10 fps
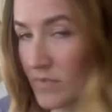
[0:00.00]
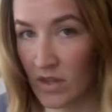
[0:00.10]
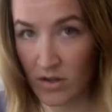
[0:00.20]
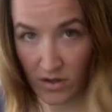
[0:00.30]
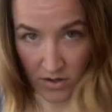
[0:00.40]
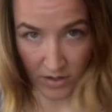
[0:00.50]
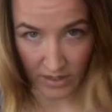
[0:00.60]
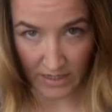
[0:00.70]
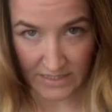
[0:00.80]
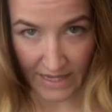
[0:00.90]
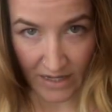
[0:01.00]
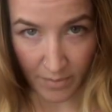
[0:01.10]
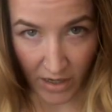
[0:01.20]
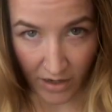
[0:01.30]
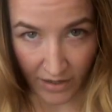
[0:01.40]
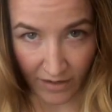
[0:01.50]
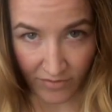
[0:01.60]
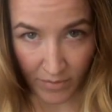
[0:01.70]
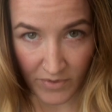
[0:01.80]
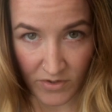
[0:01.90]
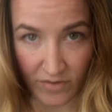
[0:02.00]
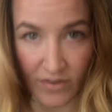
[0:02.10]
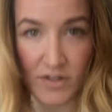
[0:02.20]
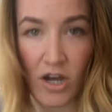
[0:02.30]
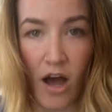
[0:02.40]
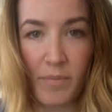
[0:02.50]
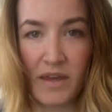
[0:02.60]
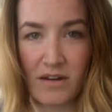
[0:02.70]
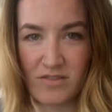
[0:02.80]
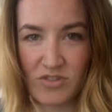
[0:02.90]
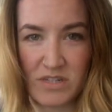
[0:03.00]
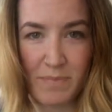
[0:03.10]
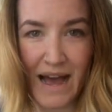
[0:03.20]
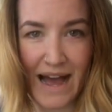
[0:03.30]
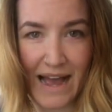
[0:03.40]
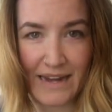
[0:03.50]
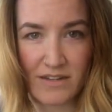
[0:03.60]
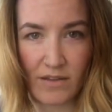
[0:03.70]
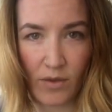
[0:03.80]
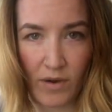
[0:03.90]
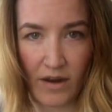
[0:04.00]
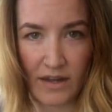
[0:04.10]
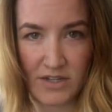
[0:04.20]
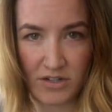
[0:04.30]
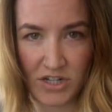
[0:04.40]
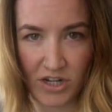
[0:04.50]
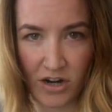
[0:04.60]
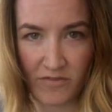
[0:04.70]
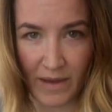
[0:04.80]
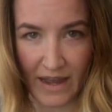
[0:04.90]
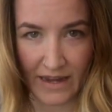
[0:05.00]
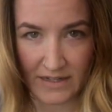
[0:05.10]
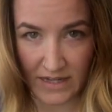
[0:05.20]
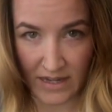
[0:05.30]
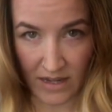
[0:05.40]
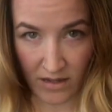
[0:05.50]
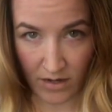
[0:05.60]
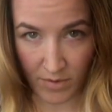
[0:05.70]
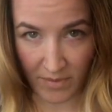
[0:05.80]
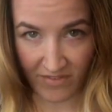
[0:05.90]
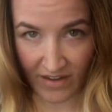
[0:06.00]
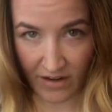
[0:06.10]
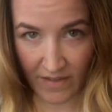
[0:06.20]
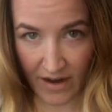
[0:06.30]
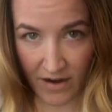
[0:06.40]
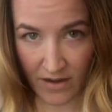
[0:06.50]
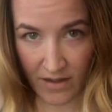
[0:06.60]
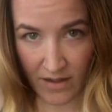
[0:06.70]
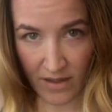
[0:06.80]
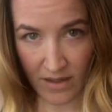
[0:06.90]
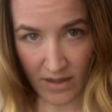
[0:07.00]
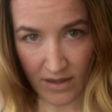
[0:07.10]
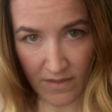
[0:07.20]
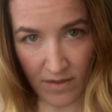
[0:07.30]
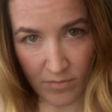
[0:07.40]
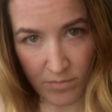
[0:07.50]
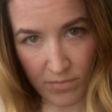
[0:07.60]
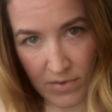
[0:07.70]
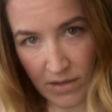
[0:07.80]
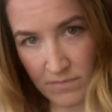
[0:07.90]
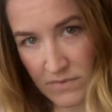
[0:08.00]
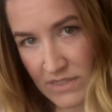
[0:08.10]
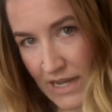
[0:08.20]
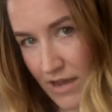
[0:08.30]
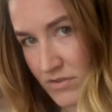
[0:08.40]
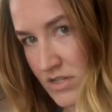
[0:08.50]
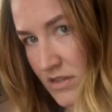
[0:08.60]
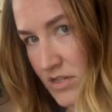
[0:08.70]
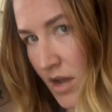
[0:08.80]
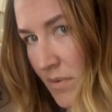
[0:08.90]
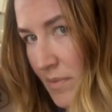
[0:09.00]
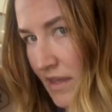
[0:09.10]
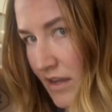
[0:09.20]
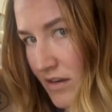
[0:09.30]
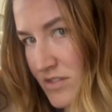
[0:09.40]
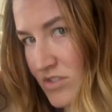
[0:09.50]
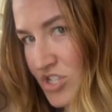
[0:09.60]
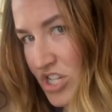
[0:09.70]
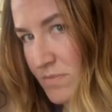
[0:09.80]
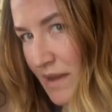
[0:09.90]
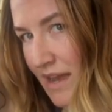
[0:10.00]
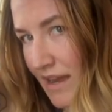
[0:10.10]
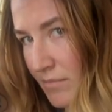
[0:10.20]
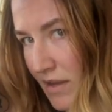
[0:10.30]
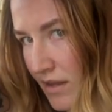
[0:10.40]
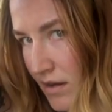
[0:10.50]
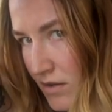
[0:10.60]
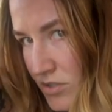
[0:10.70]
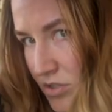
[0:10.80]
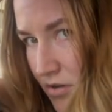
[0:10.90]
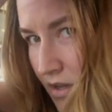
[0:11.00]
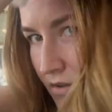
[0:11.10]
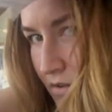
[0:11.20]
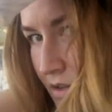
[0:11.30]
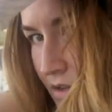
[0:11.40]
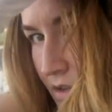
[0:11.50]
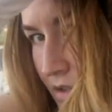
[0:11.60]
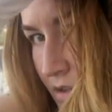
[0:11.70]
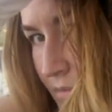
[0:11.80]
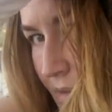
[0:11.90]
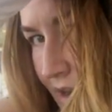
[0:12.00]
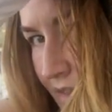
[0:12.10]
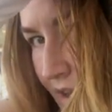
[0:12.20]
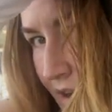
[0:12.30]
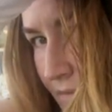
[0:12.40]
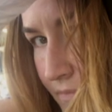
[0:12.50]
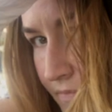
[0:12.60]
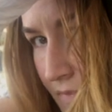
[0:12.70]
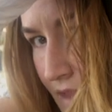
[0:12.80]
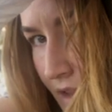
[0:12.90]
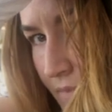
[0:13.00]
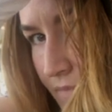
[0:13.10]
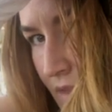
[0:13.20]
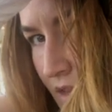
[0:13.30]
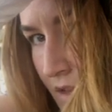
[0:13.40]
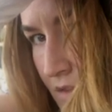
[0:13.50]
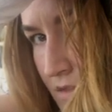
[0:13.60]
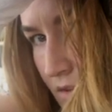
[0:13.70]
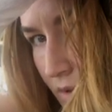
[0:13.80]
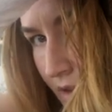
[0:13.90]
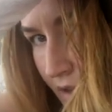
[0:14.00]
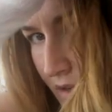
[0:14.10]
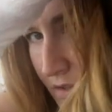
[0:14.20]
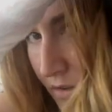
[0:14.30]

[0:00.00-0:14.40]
I'm going to take a parting from sort of the top here, so just behind, like where it starts to curve behind. I'm going to put my finger there and then come down to the top of my ear. So it's just behind my ear, I'll show you. Back there, okay? So what I'm going to do